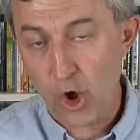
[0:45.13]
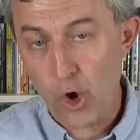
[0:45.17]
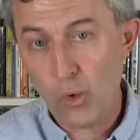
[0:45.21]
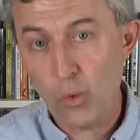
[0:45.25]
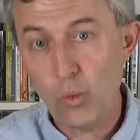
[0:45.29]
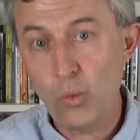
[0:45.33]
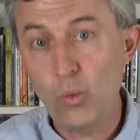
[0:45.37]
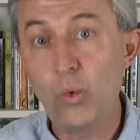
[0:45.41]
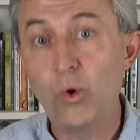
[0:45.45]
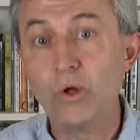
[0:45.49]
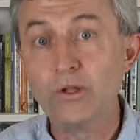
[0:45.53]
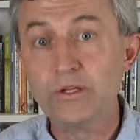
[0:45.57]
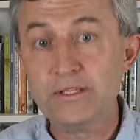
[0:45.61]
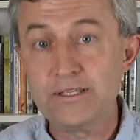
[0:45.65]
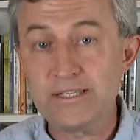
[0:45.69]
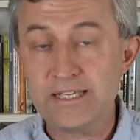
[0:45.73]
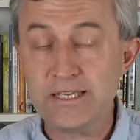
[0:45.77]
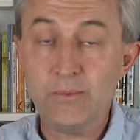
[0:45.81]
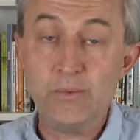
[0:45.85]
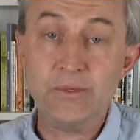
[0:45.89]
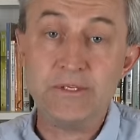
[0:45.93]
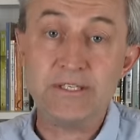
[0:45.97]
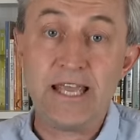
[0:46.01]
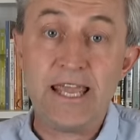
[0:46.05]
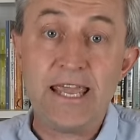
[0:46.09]
once it
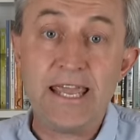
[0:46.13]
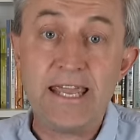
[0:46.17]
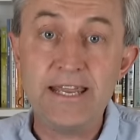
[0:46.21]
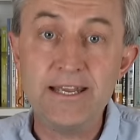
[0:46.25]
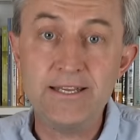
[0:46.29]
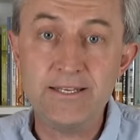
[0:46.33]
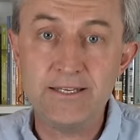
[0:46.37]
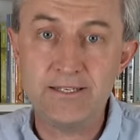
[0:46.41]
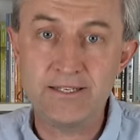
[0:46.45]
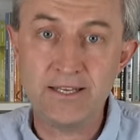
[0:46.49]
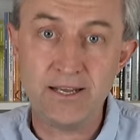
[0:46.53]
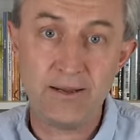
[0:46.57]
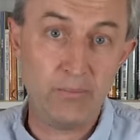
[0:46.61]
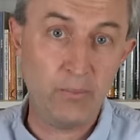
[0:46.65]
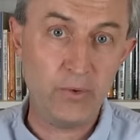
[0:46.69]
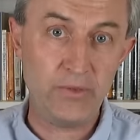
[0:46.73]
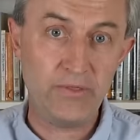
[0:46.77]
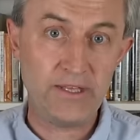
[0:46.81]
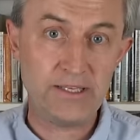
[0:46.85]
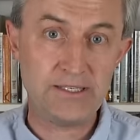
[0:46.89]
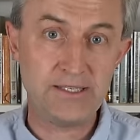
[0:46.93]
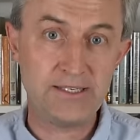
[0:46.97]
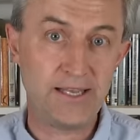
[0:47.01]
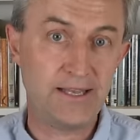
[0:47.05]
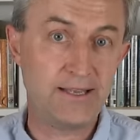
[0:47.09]
was heated up with
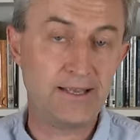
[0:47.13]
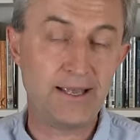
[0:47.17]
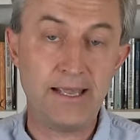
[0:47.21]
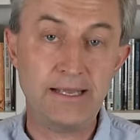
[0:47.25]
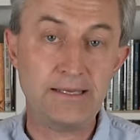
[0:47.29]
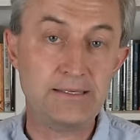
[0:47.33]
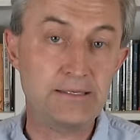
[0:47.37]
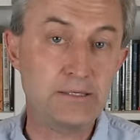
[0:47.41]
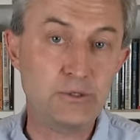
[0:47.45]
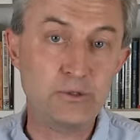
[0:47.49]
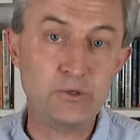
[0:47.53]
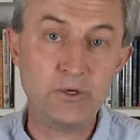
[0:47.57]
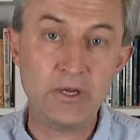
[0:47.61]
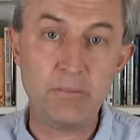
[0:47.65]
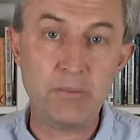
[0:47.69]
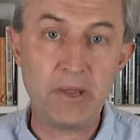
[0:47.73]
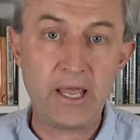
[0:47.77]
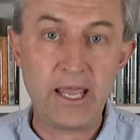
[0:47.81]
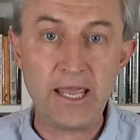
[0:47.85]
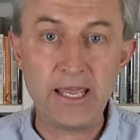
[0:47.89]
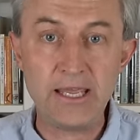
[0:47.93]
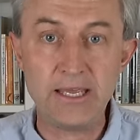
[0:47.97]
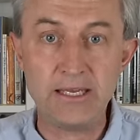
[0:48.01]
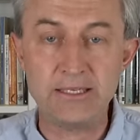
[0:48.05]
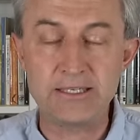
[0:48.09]
this extreme
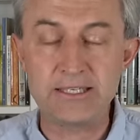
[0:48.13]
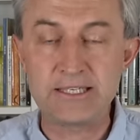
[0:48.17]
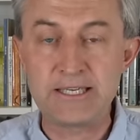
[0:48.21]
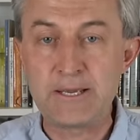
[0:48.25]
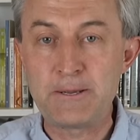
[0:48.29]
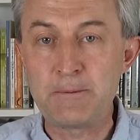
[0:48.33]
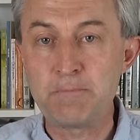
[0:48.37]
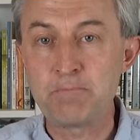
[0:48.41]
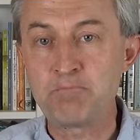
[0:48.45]
heat.